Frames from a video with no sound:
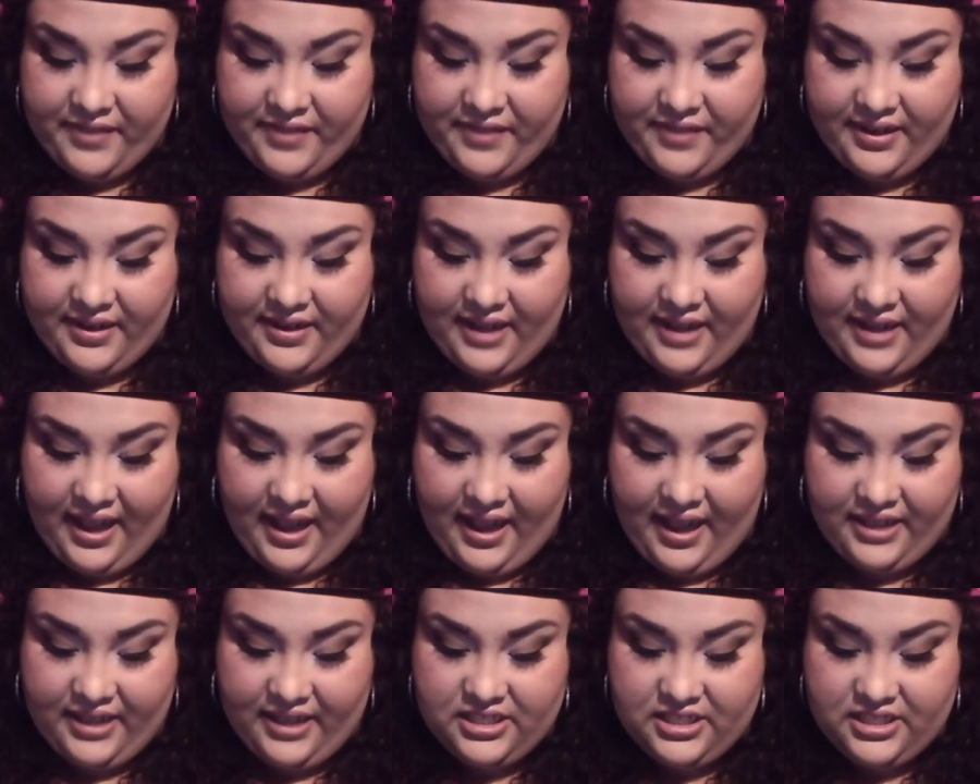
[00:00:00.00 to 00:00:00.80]
and
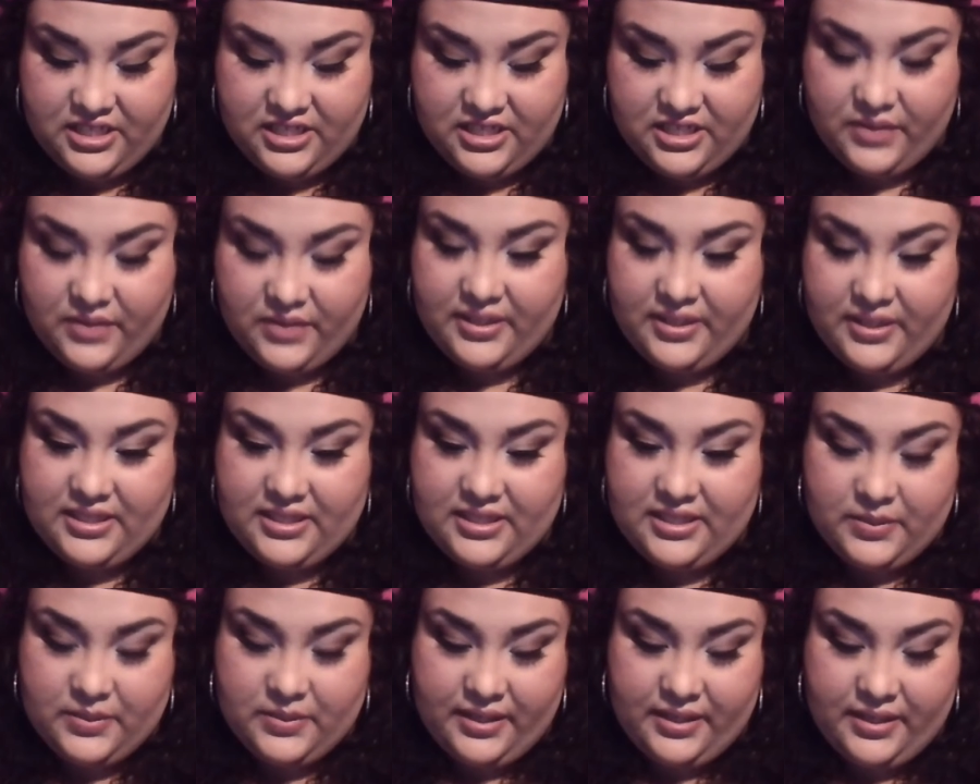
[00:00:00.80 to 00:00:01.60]
I just
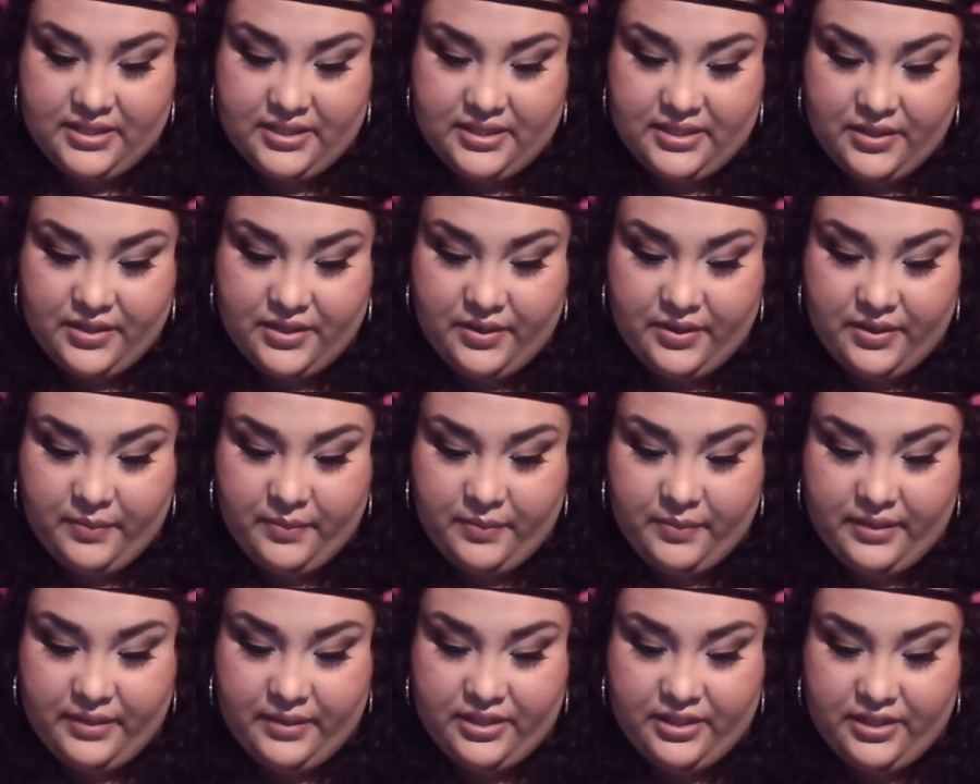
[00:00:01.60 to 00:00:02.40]
noticed this one is a
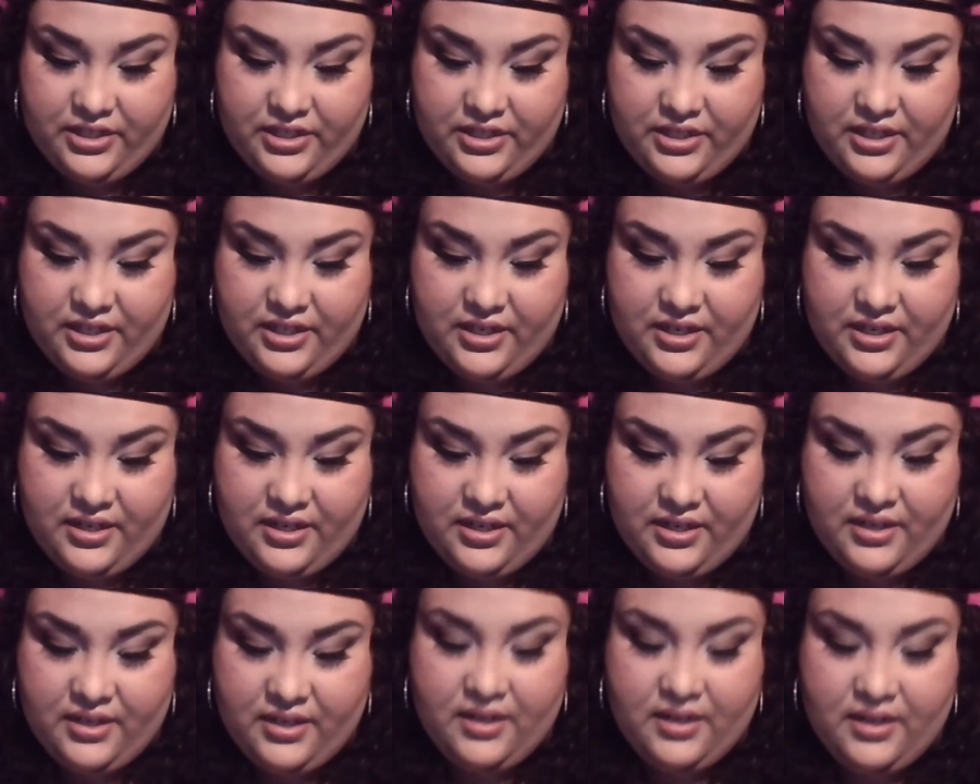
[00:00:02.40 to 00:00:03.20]
cream blush.
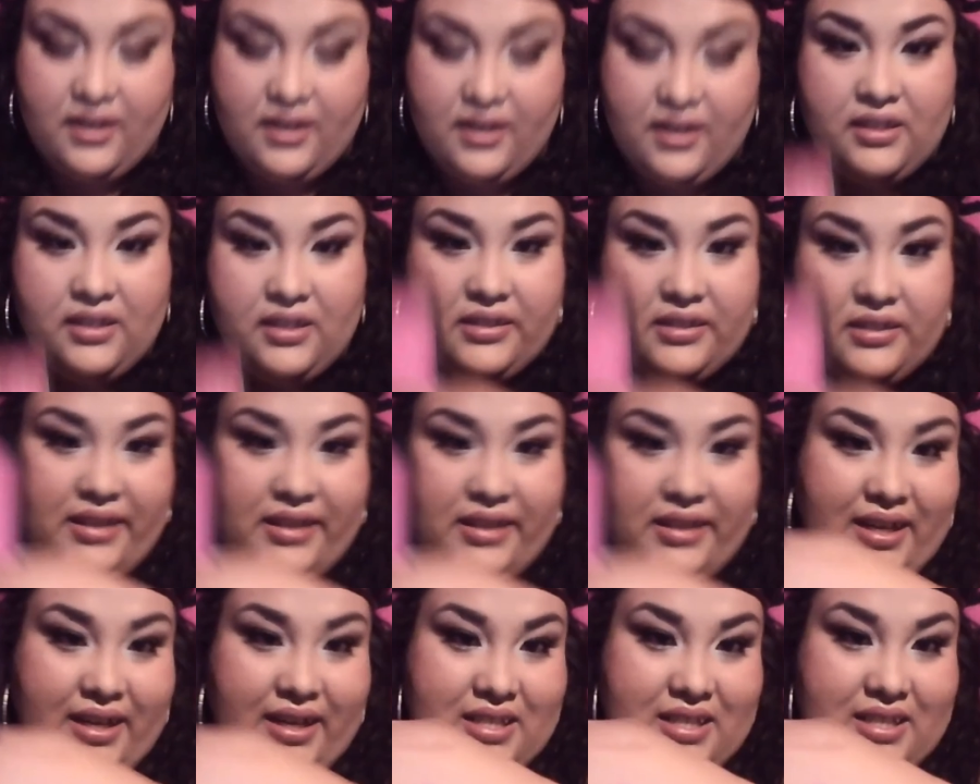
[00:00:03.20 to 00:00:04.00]
That